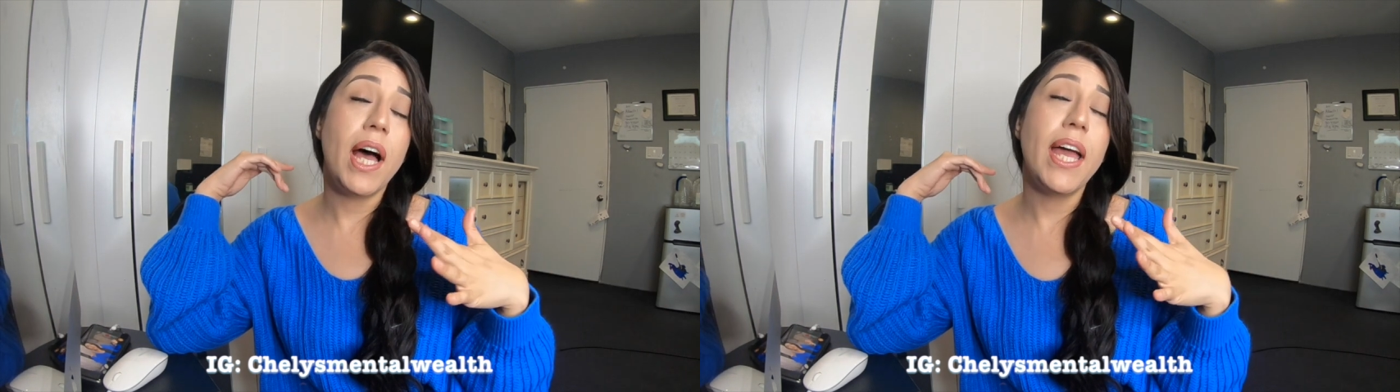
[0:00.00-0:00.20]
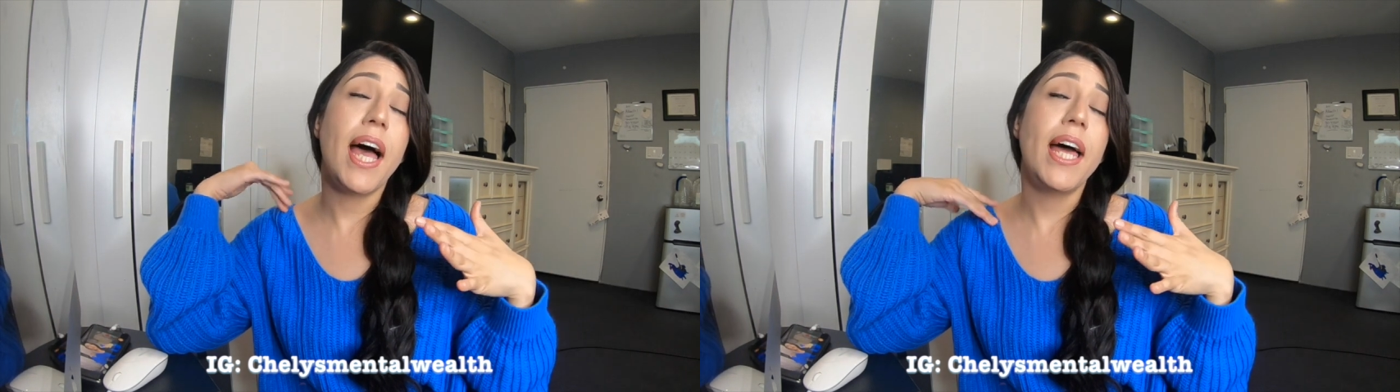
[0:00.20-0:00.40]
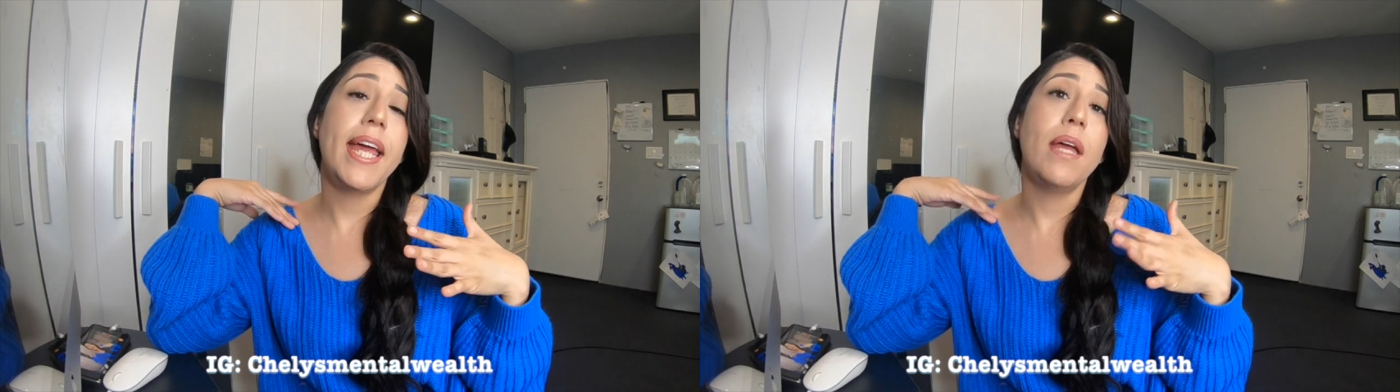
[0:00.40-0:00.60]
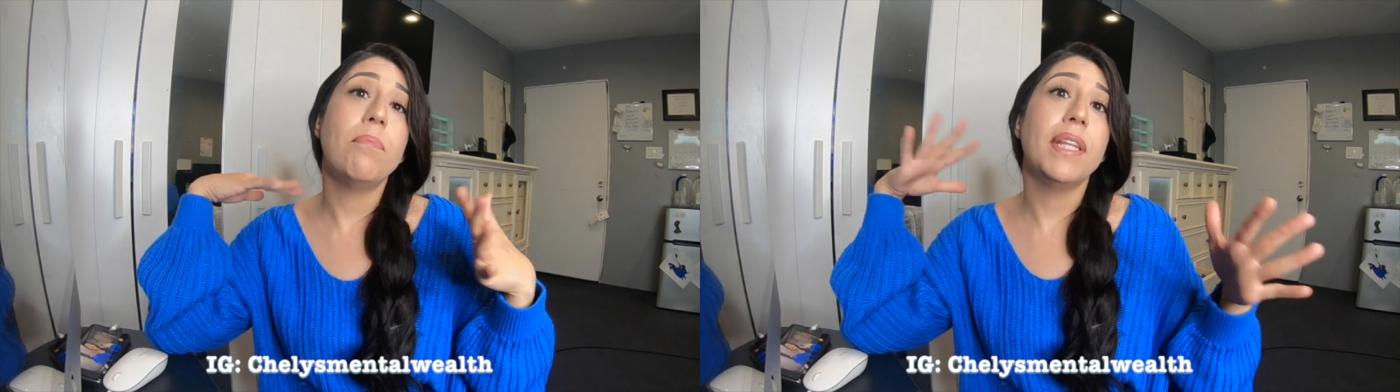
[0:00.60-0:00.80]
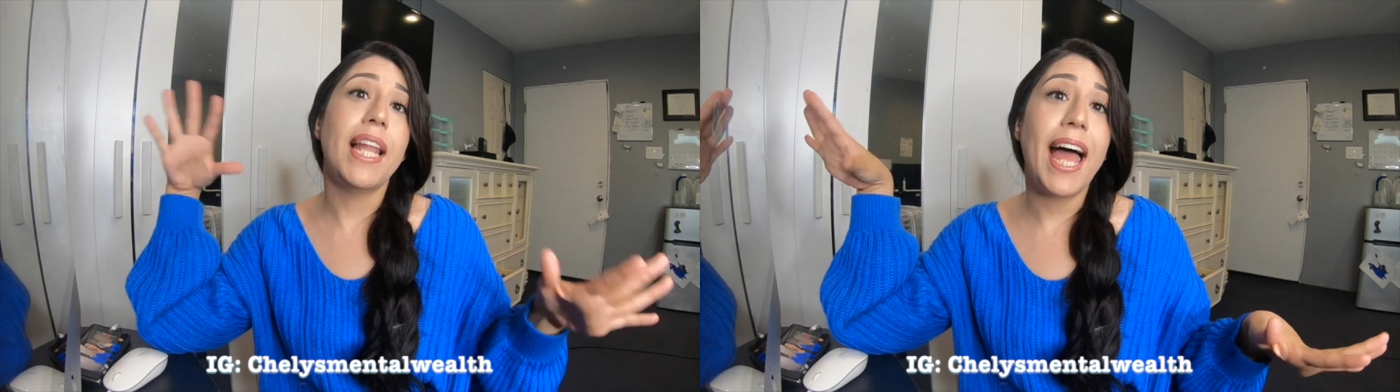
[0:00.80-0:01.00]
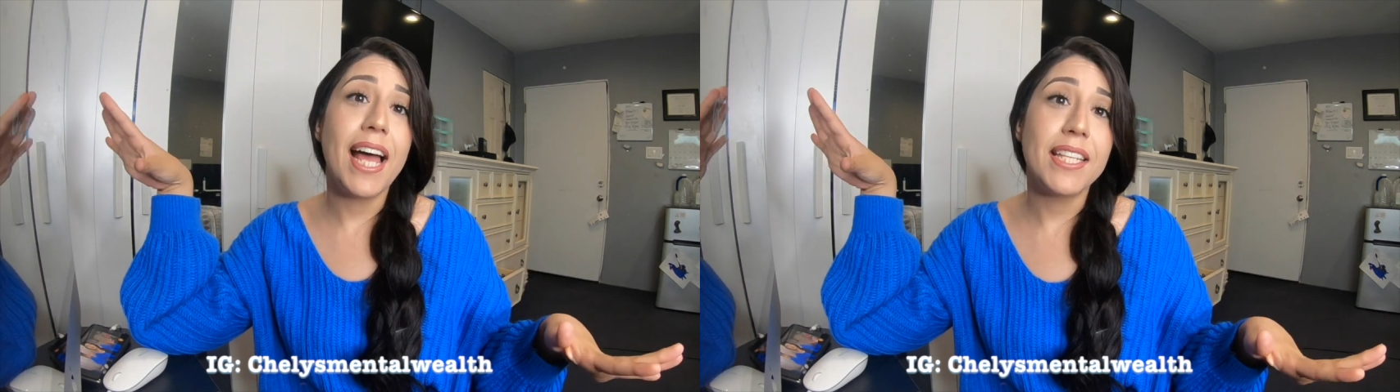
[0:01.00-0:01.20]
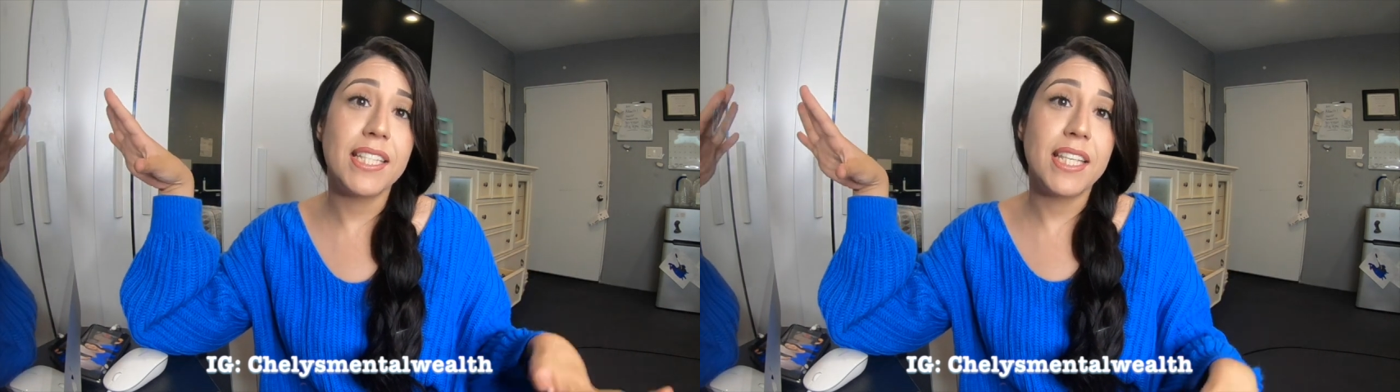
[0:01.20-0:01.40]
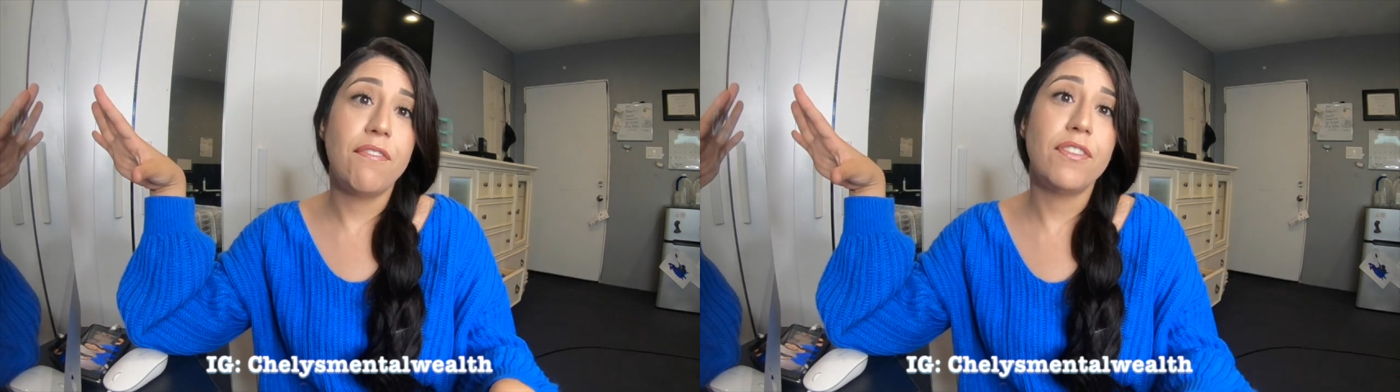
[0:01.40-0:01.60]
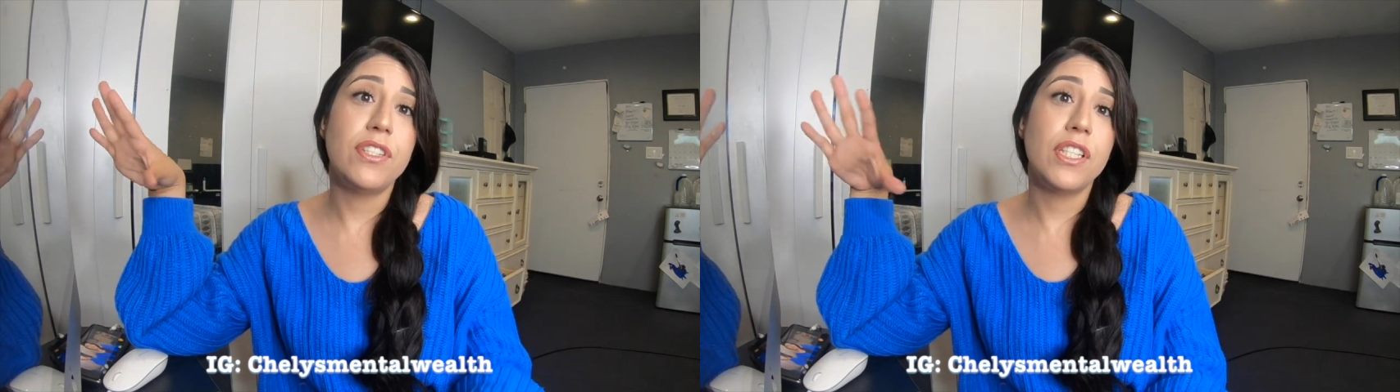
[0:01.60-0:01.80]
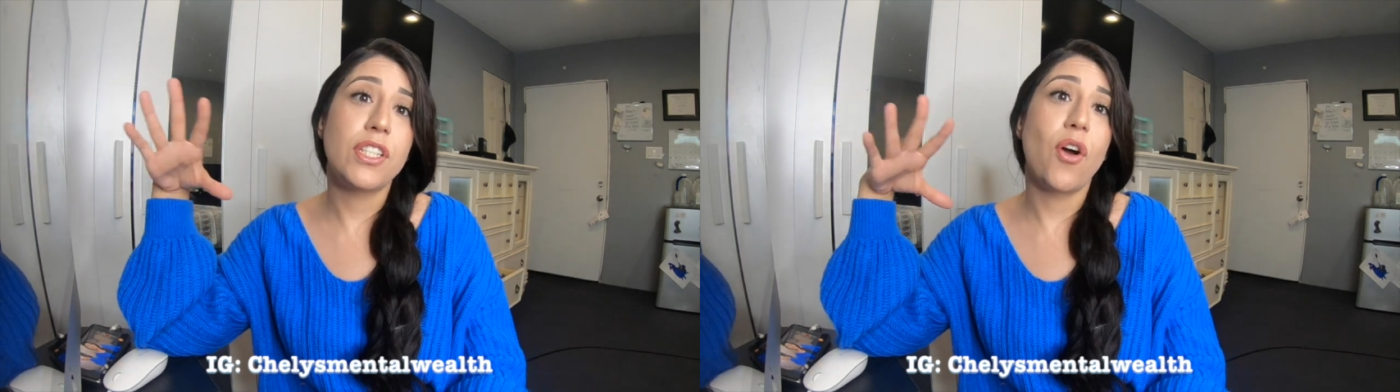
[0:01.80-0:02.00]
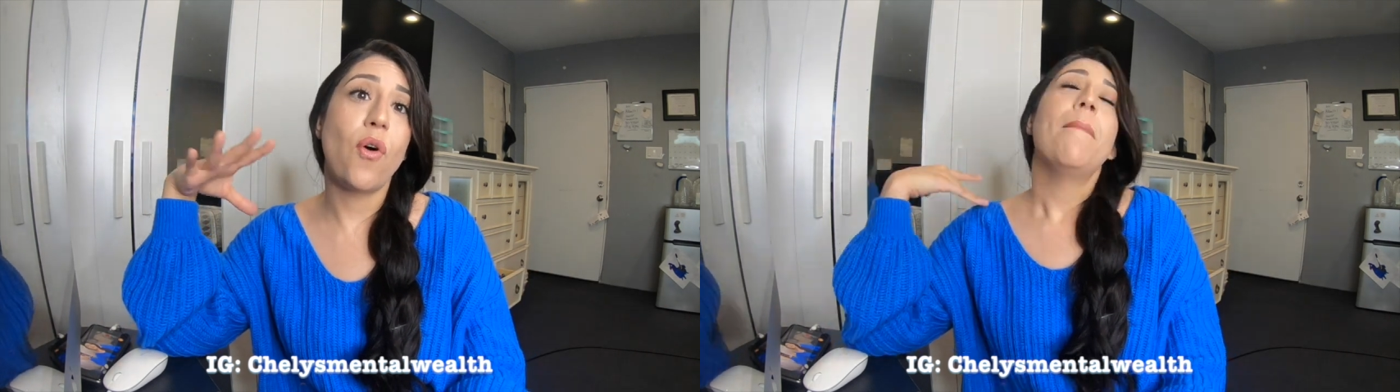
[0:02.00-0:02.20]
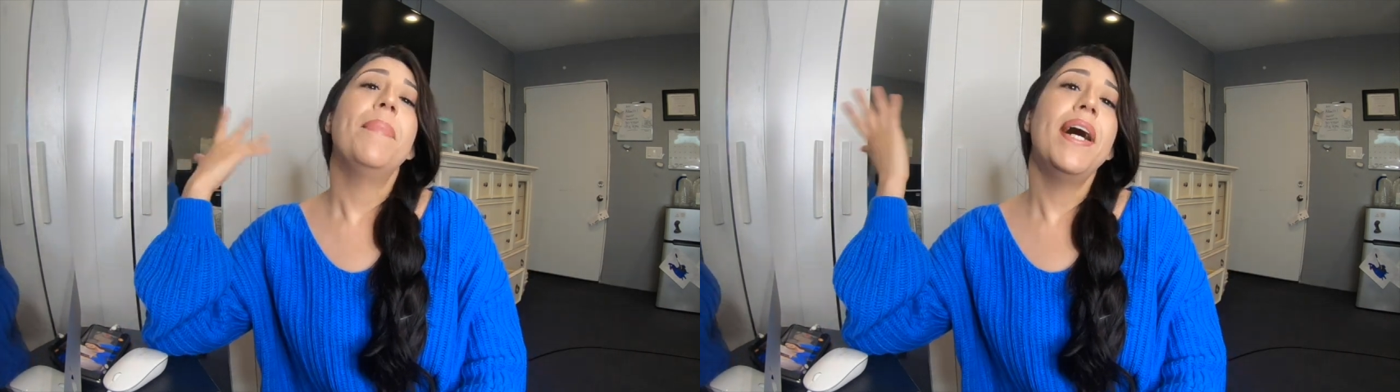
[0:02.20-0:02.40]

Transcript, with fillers: I had a blast at San Francisco.